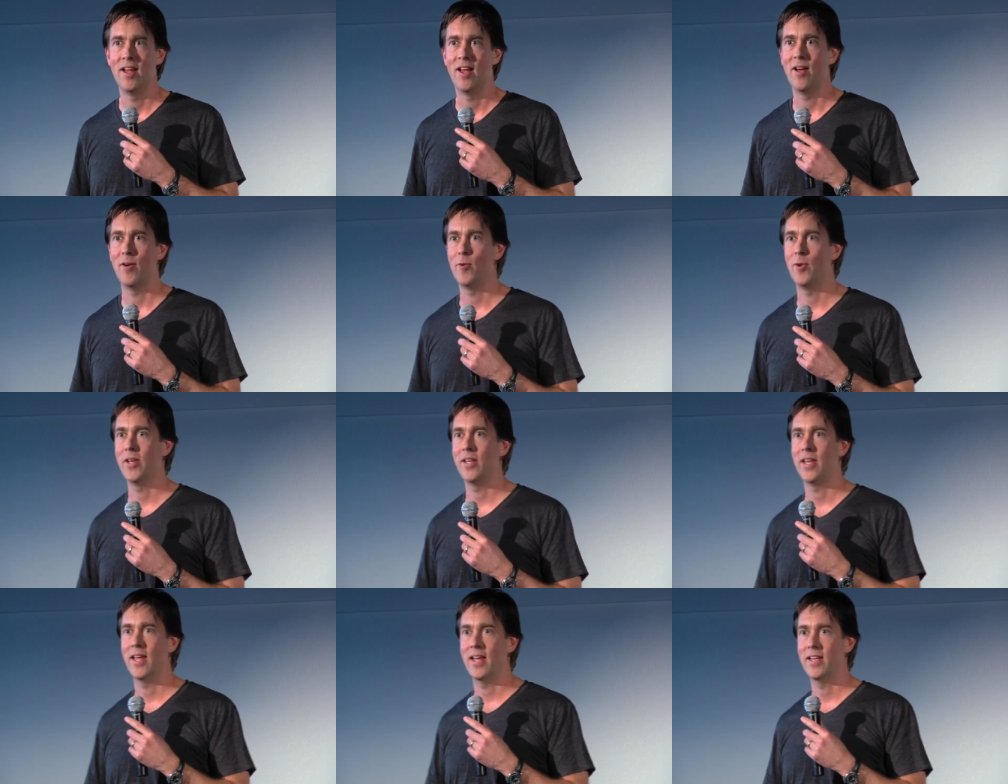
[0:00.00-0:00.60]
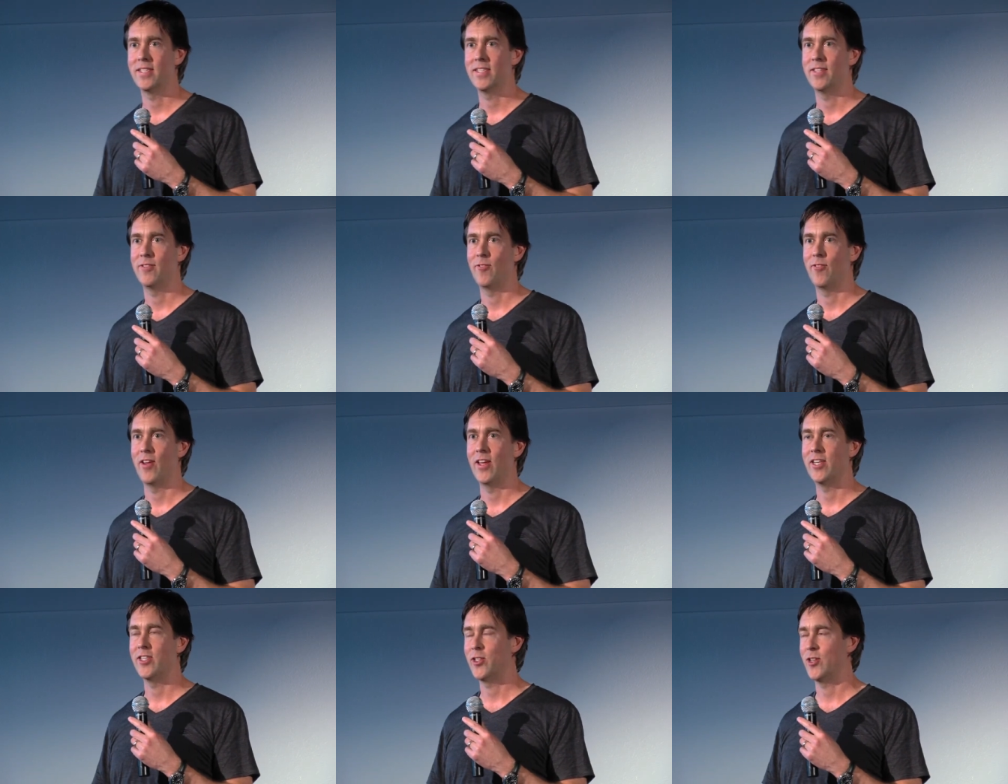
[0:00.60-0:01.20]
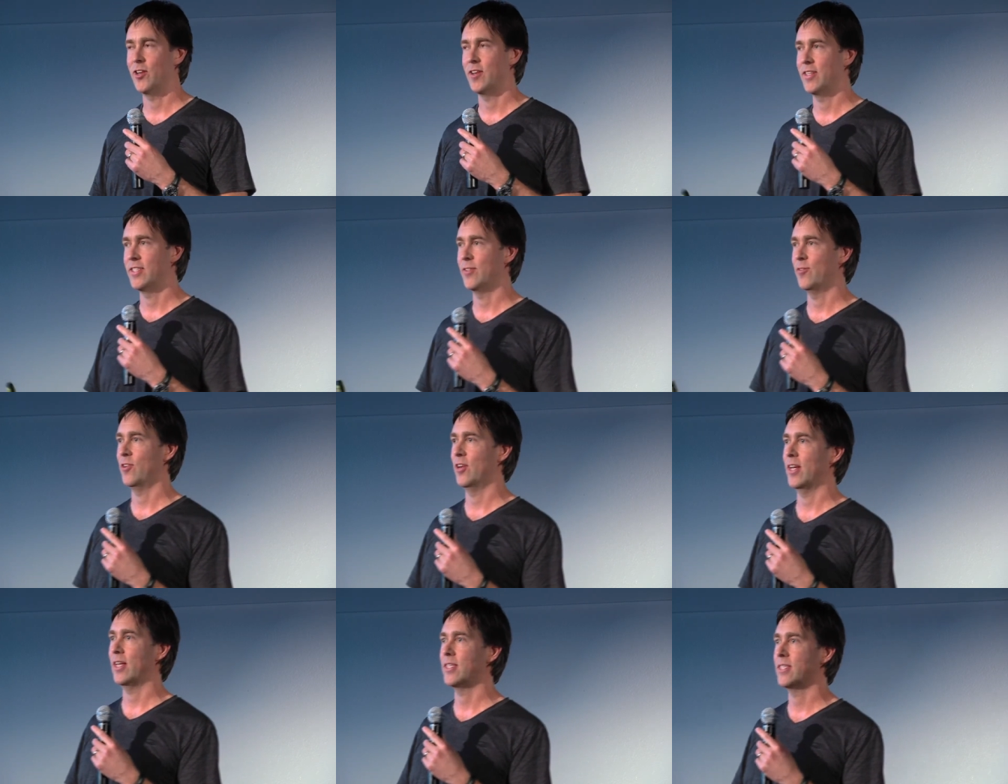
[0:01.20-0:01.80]
I went down to the factory, I was
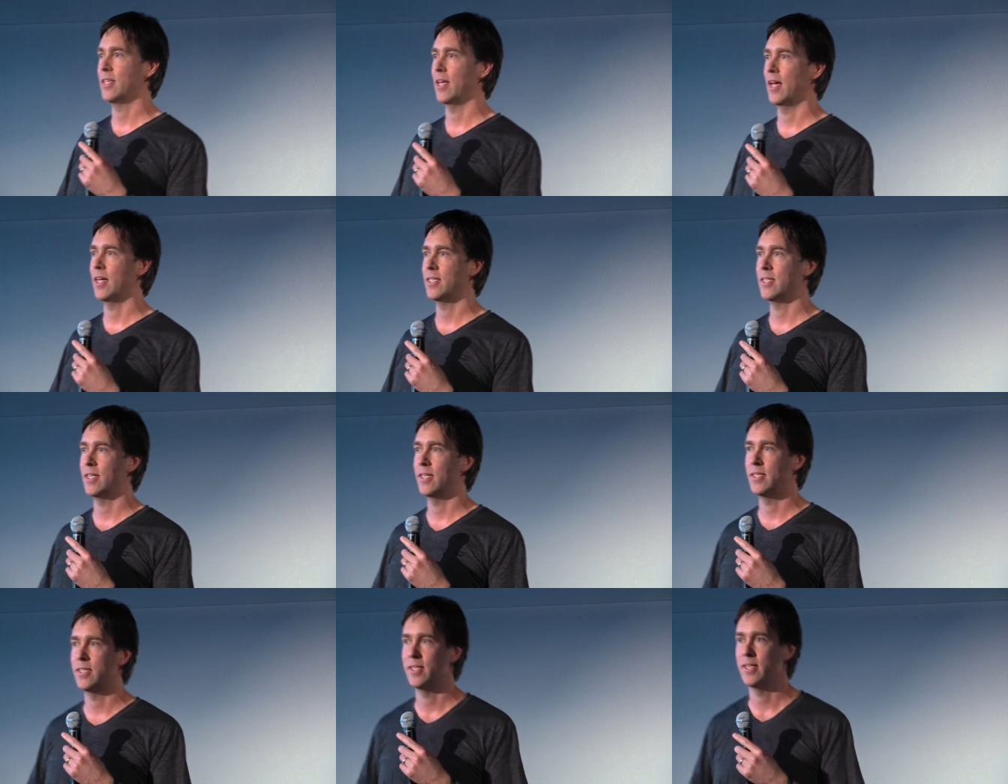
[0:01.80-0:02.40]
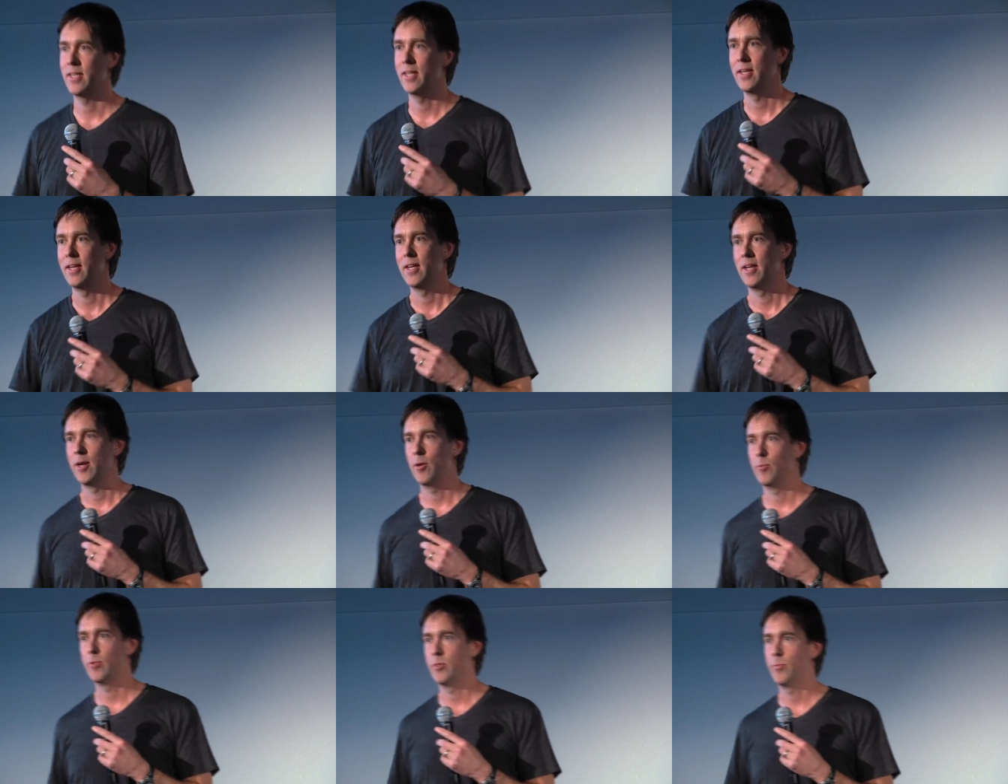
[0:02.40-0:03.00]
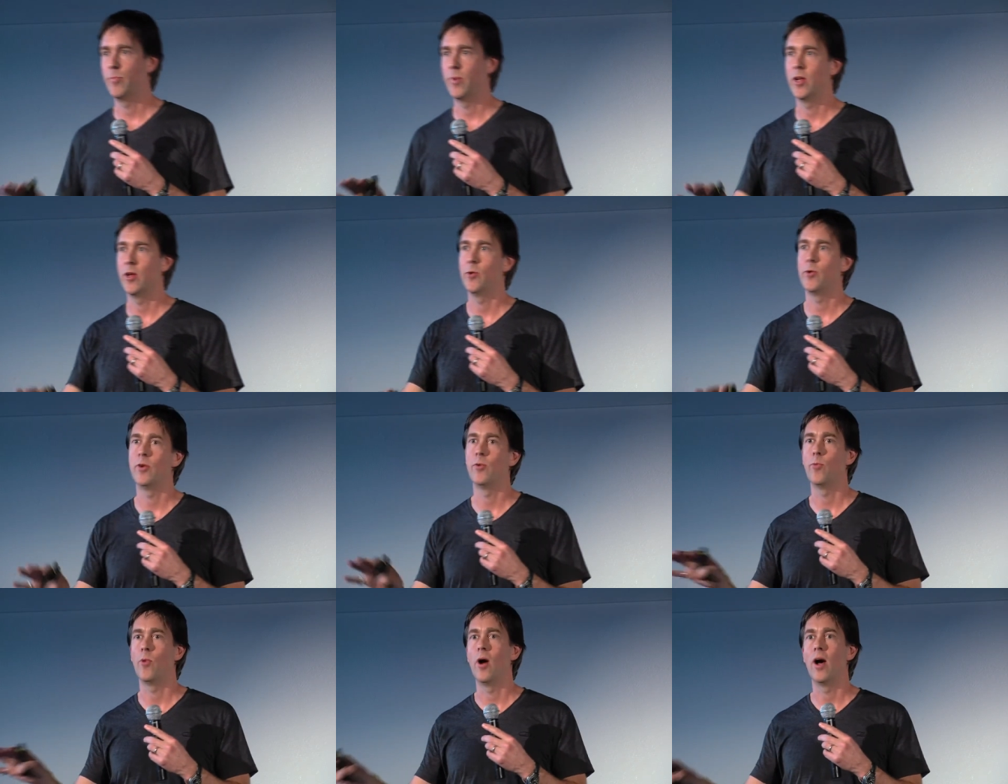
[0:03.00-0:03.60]
very excited. It was blue
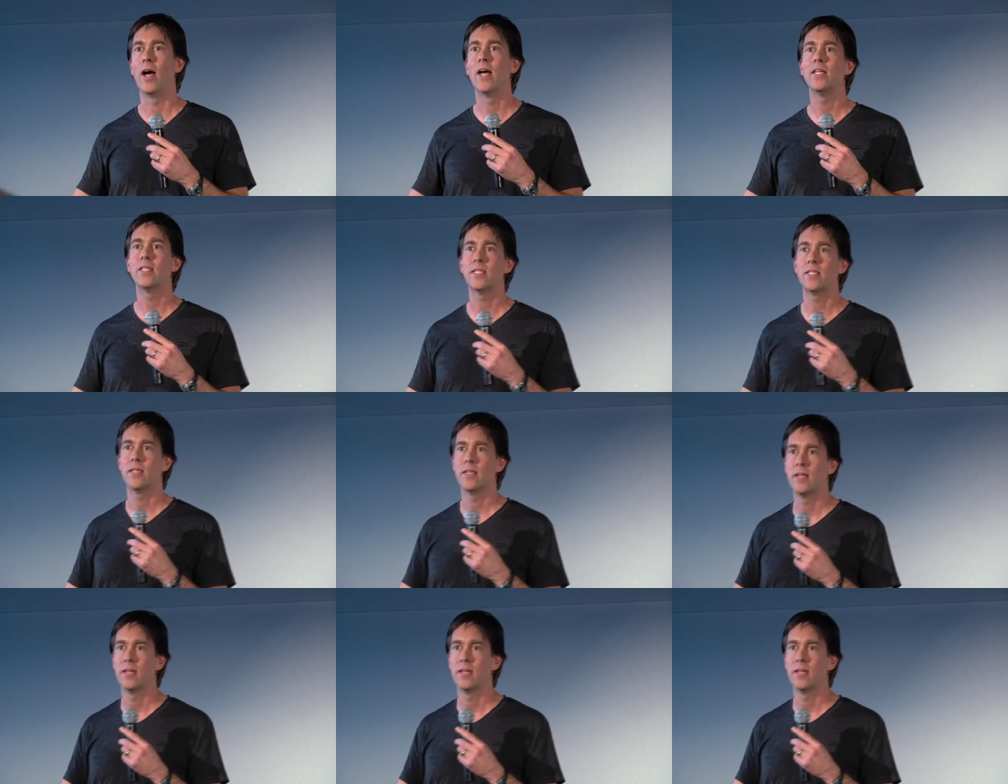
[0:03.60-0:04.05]
and white.